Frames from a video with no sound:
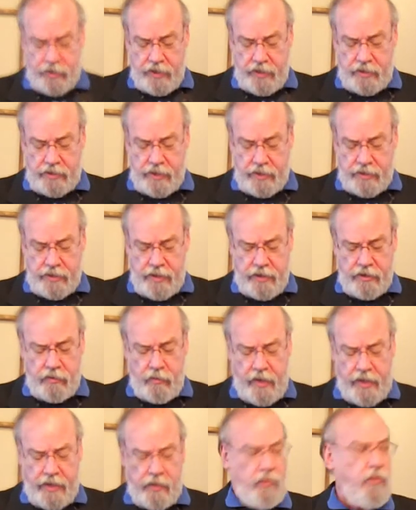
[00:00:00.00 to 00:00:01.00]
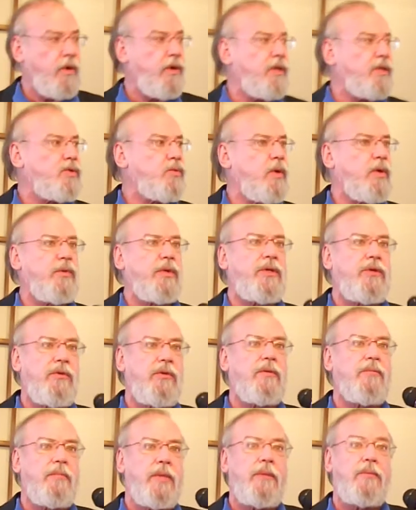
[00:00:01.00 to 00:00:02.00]
this. I said the right words when we do
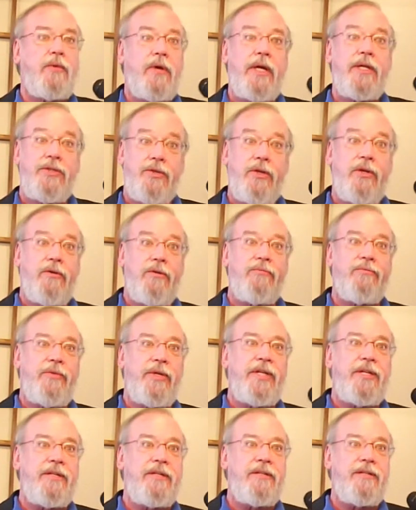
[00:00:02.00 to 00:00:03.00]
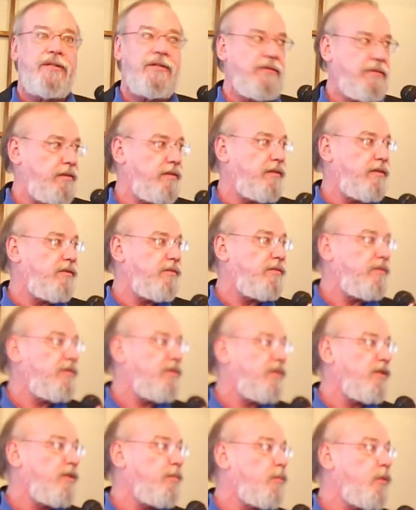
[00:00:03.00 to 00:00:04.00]
the memorize, you know, and read it, you know,
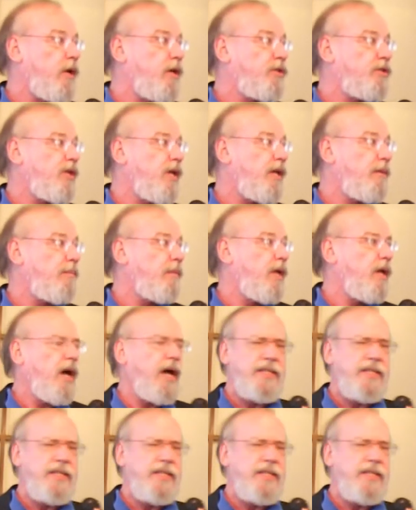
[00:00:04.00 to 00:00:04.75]
during the prayer time.